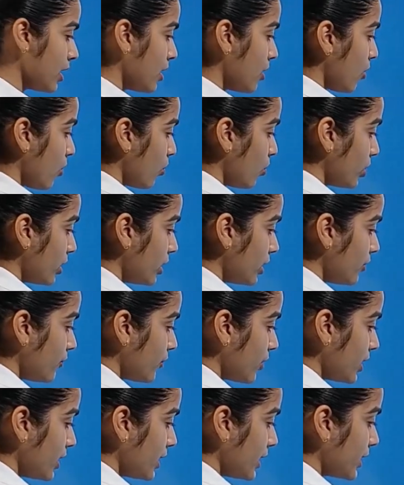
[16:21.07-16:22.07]
Only
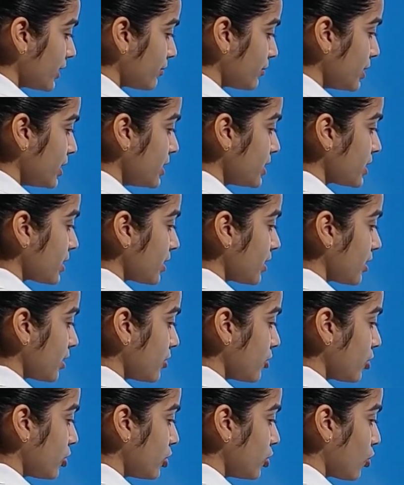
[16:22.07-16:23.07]
one, it means
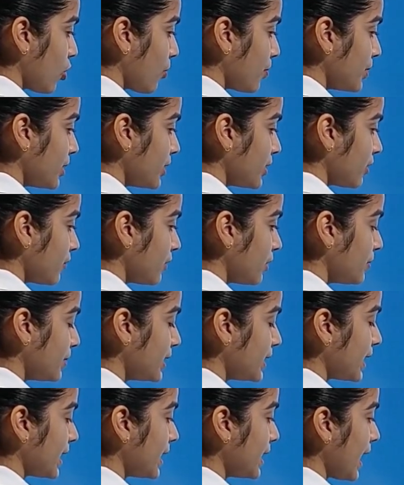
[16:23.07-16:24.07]
your denominator will be
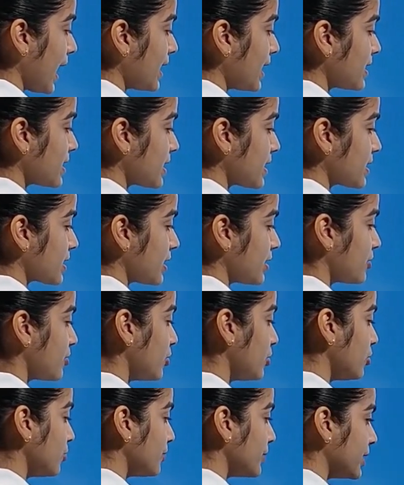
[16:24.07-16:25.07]
10 and 6 is your
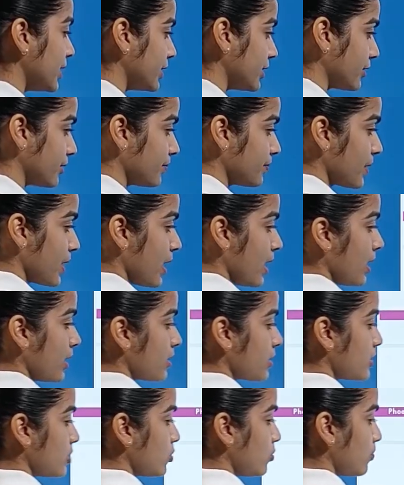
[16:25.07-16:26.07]
numerator.
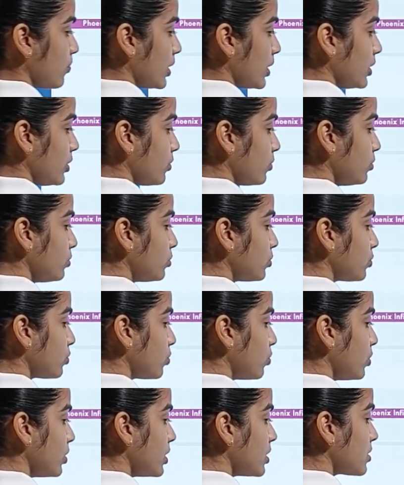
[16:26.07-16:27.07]
0.2, so
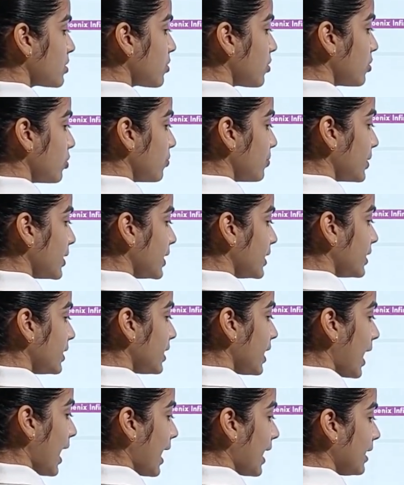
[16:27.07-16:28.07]
2 is your numerator
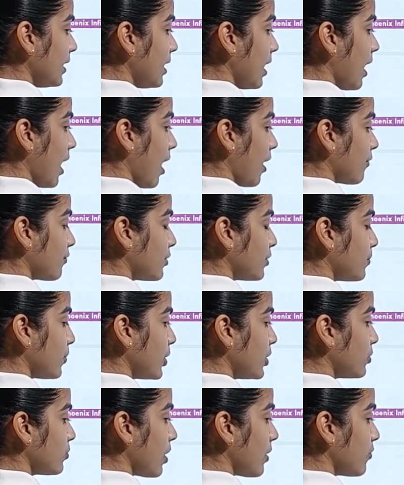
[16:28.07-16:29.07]
and after
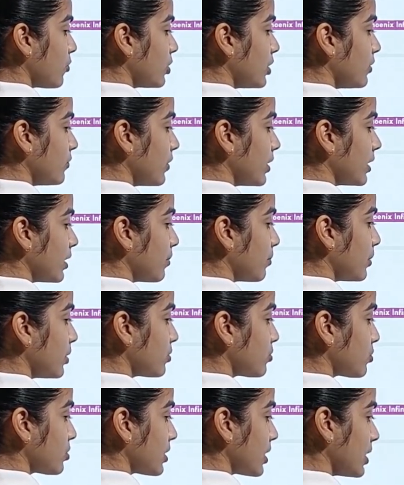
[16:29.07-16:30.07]
point you have only one number,
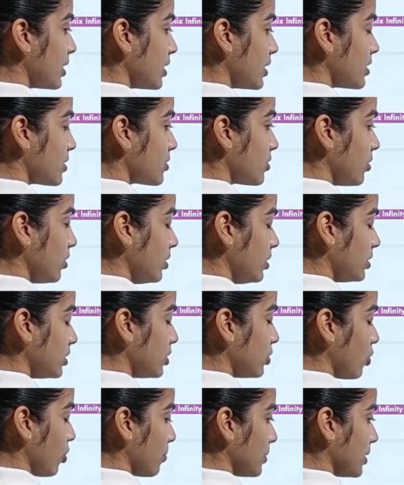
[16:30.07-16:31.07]
so 10 is your
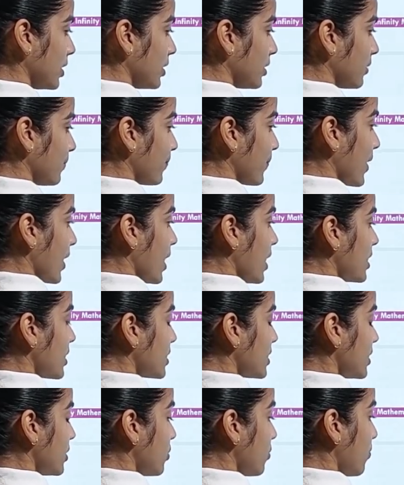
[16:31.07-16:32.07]
denominator.
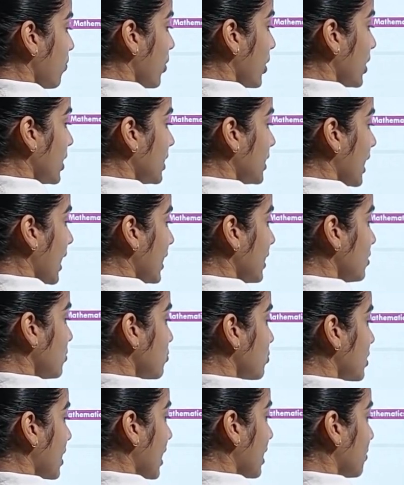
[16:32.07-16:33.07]
0.9, so
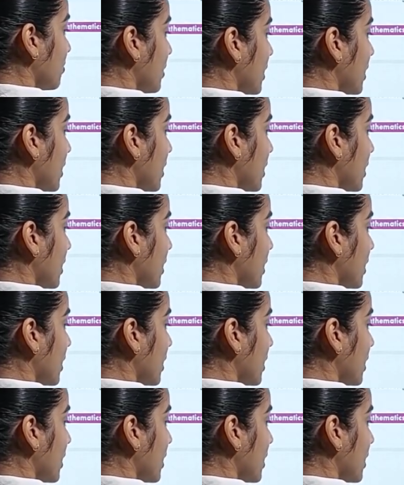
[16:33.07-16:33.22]
9 by